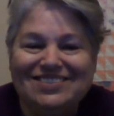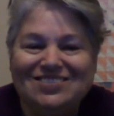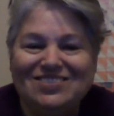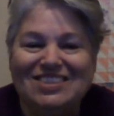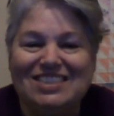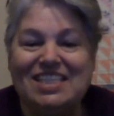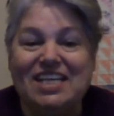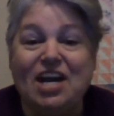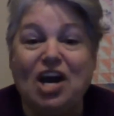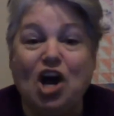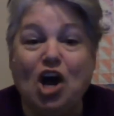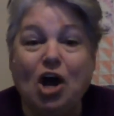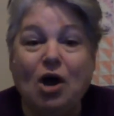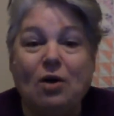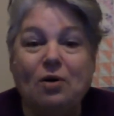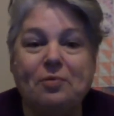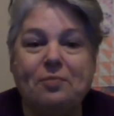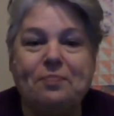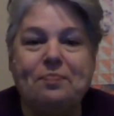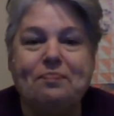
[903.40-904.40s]
with
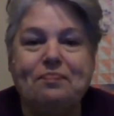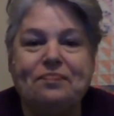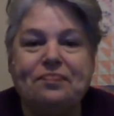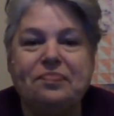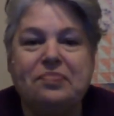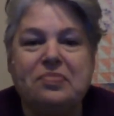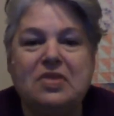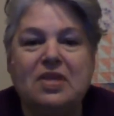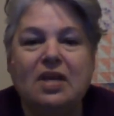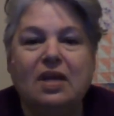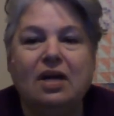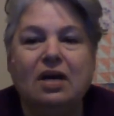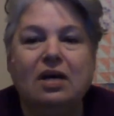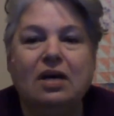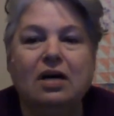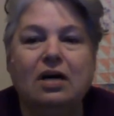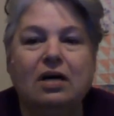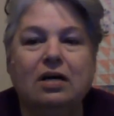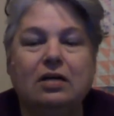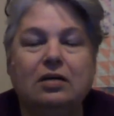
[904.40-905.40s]
y'all.
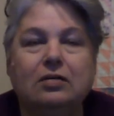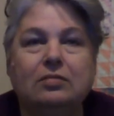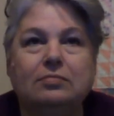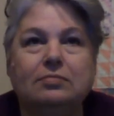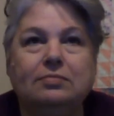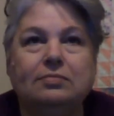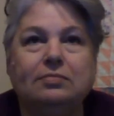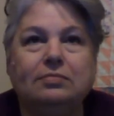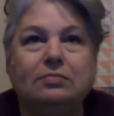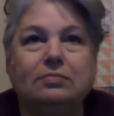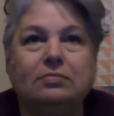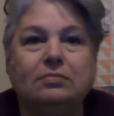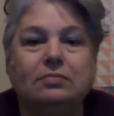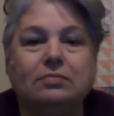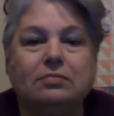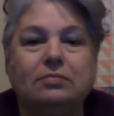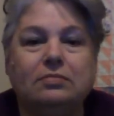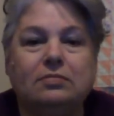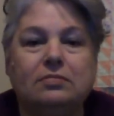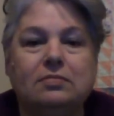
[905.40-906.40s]

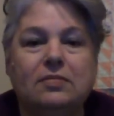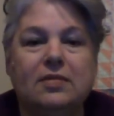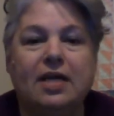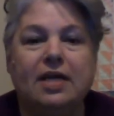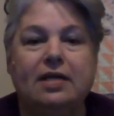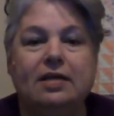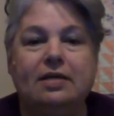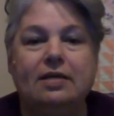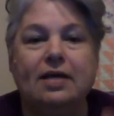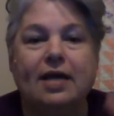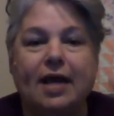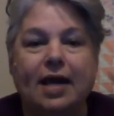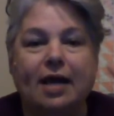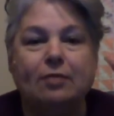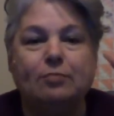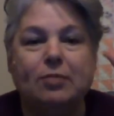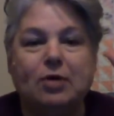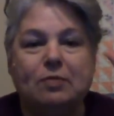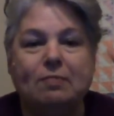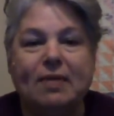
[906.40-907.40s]
And
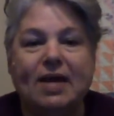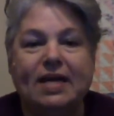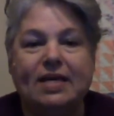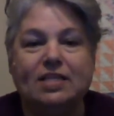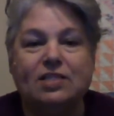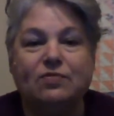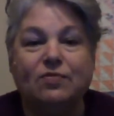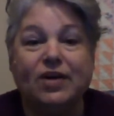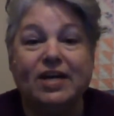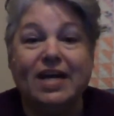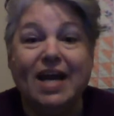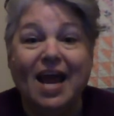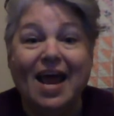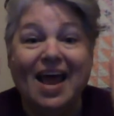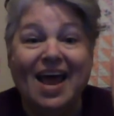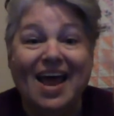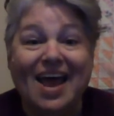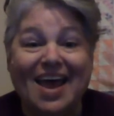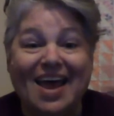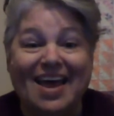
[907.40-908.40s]
have both my hands free.
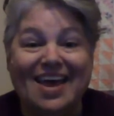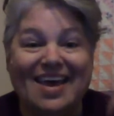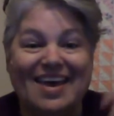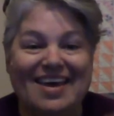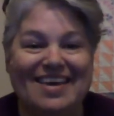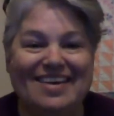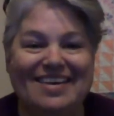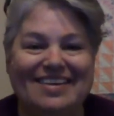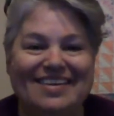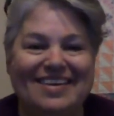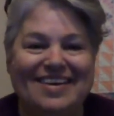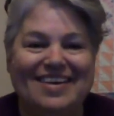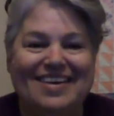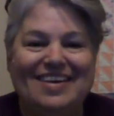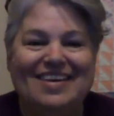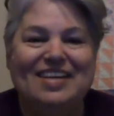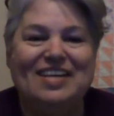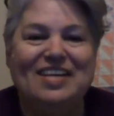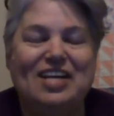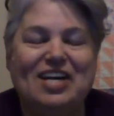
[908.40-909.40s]
Yay!
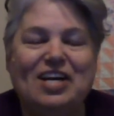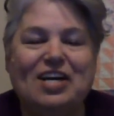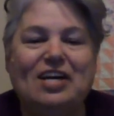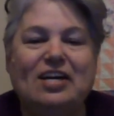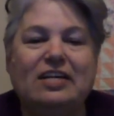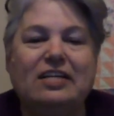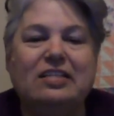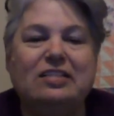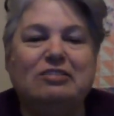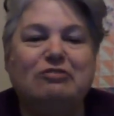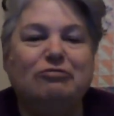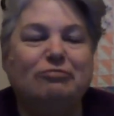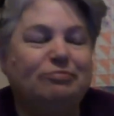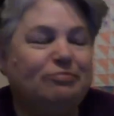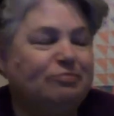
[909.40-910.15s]
What